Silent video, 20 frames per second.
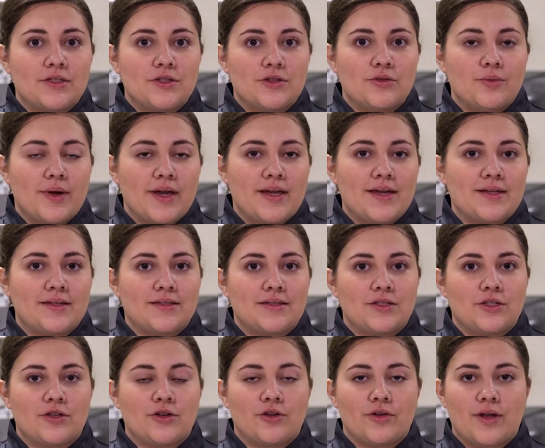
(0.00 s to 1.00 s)
new ways
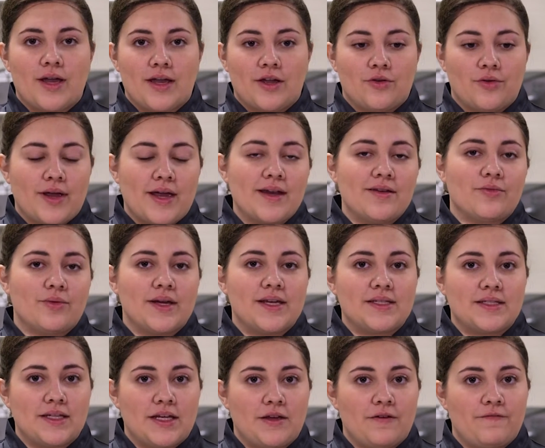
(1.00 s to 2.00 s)
and creative
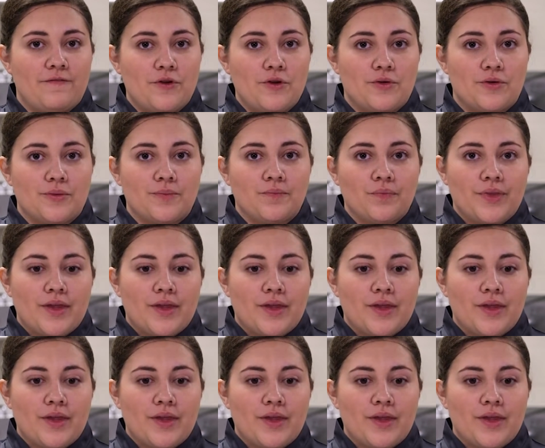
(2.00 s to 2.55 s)
ways to eat food.